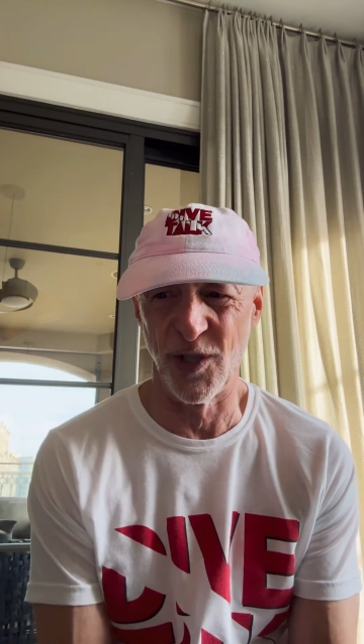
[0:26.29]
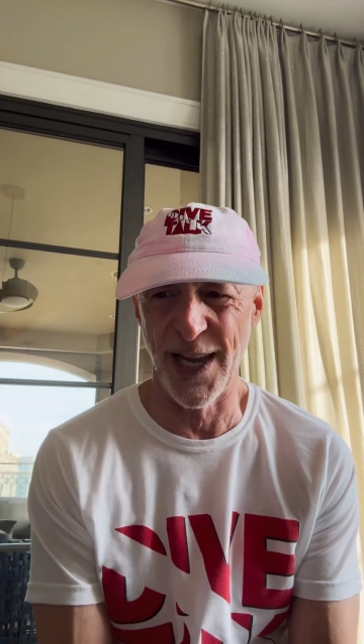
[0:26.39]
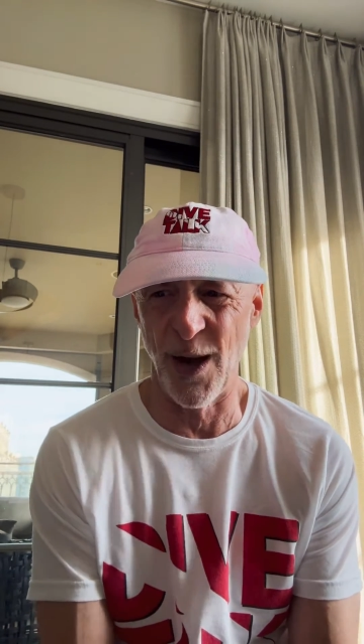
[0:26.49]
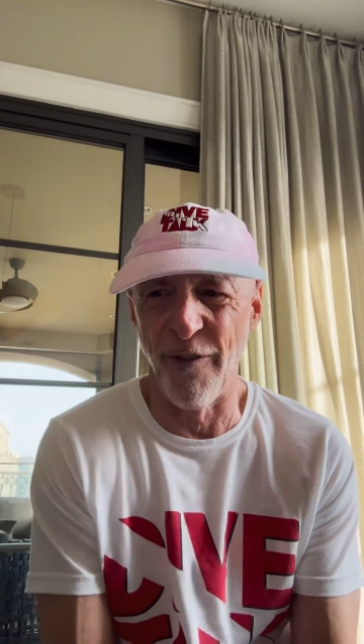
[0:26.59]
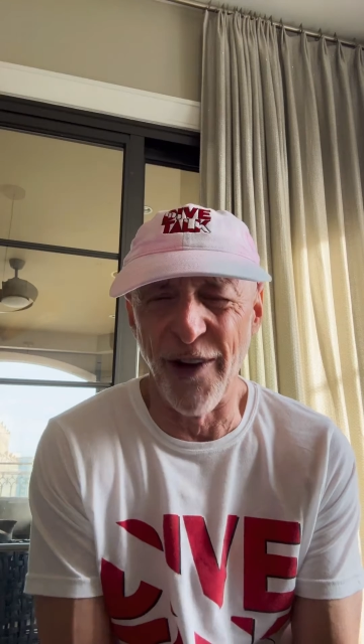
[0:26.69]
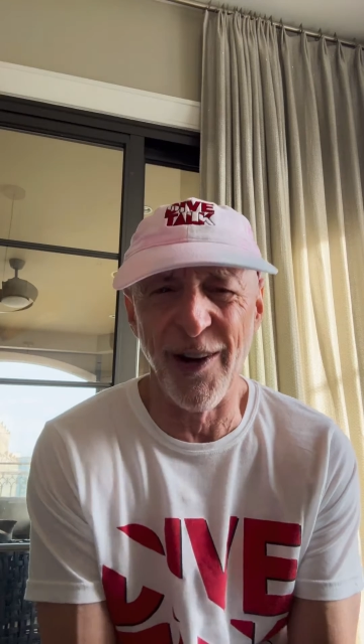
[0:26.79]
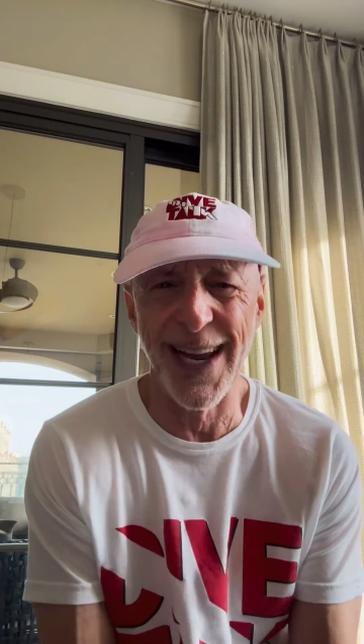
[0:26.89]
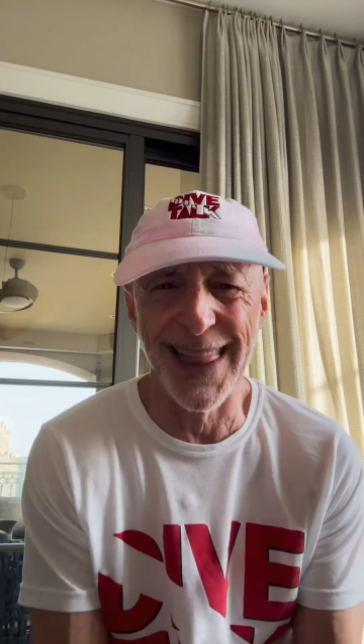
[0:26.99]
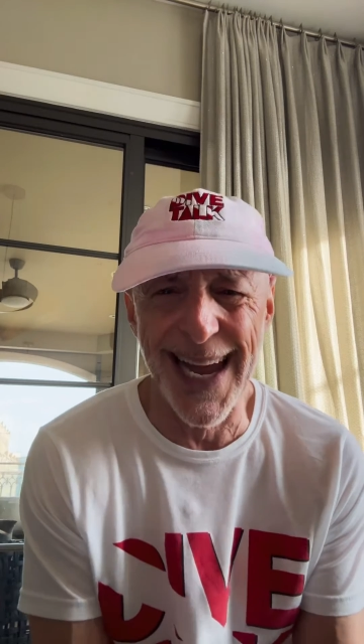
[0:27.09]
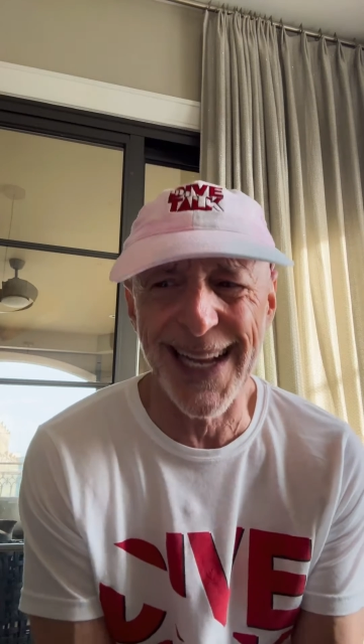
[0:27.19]
They are very
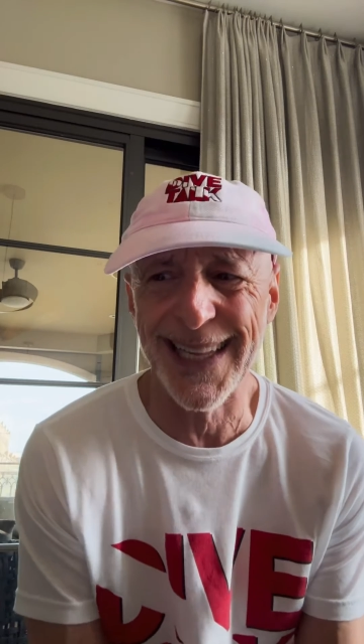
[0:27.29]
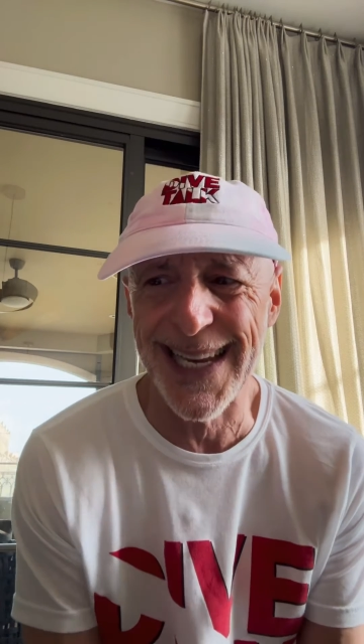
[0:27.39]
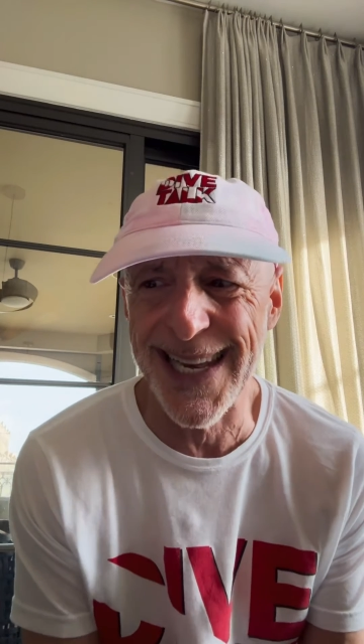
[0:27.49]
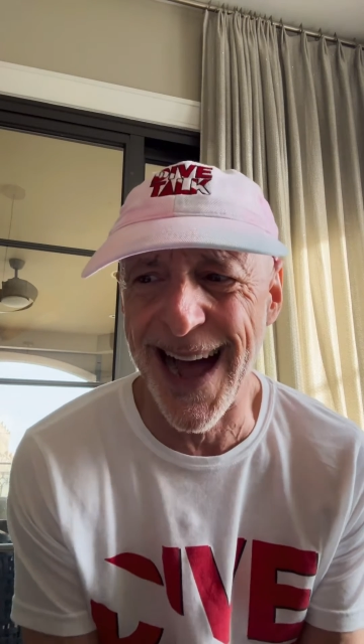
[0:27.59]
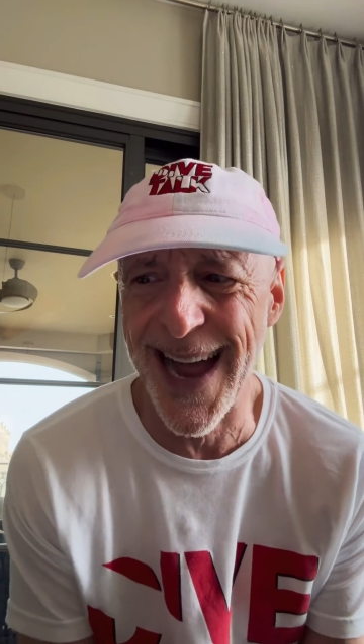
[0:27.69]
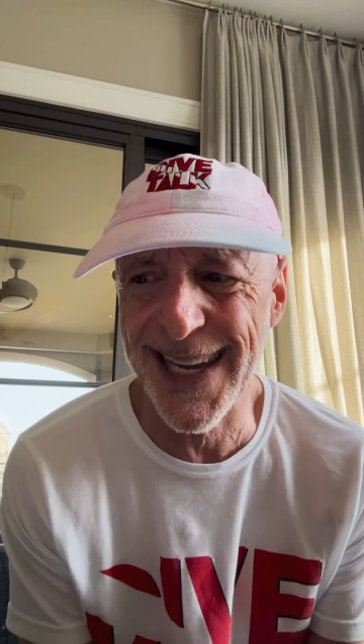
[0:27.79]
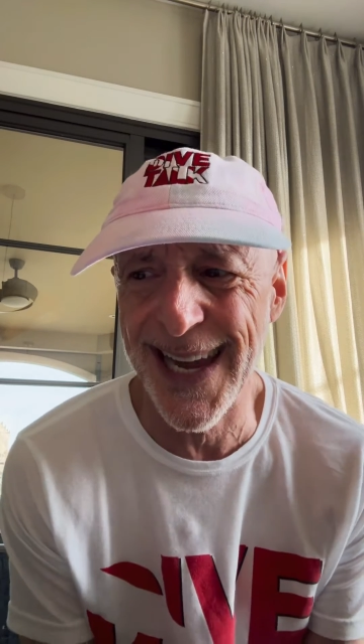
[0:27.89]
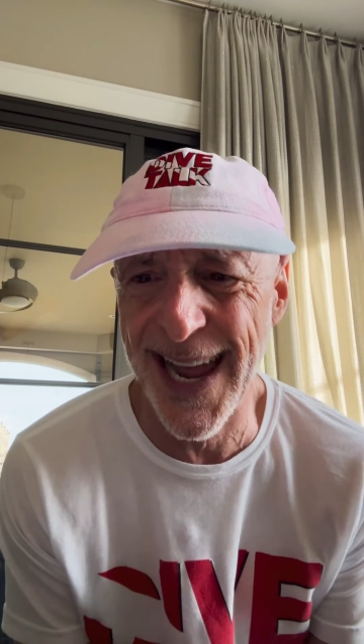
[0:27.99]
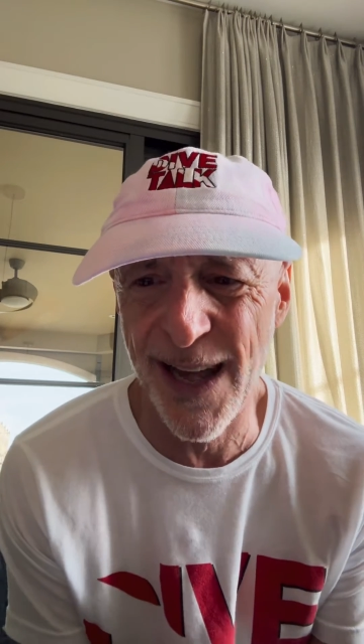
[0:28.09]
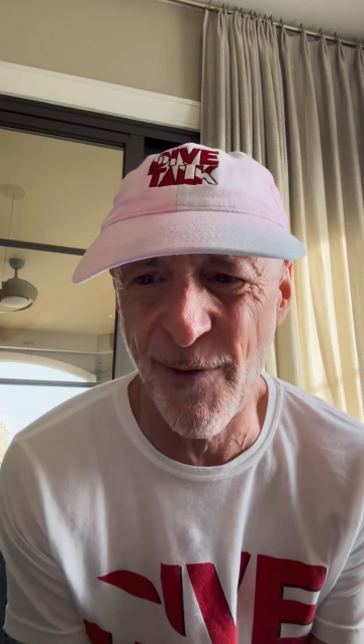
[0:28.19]
likely not
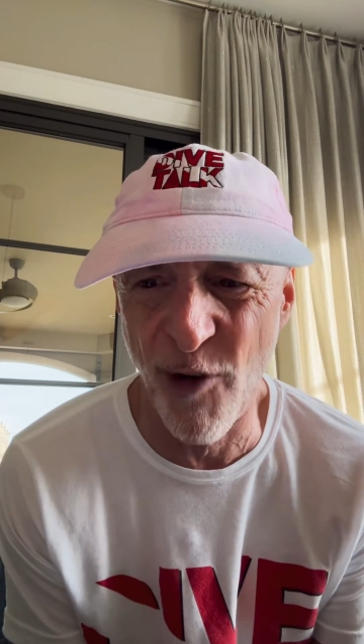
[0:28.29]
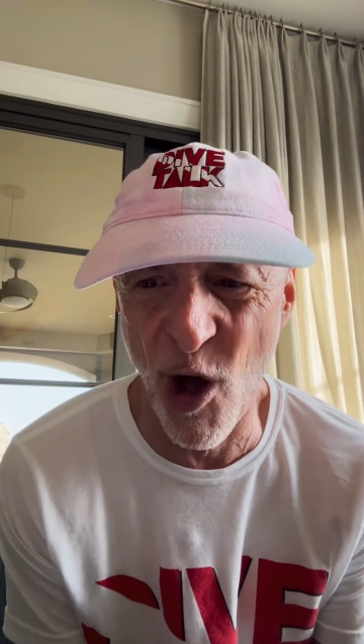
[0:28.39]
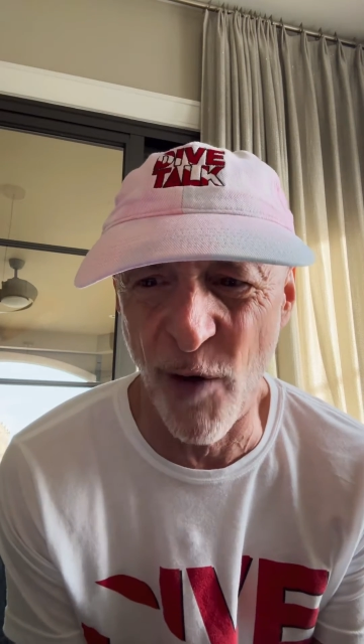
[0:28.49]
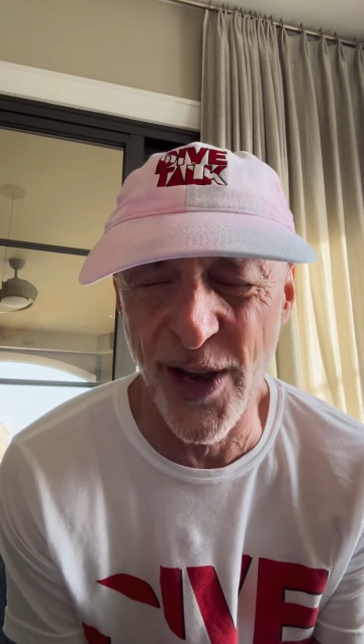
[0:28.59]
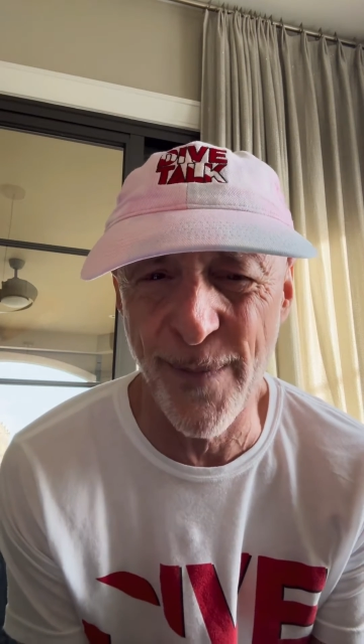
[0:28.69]
yet involved.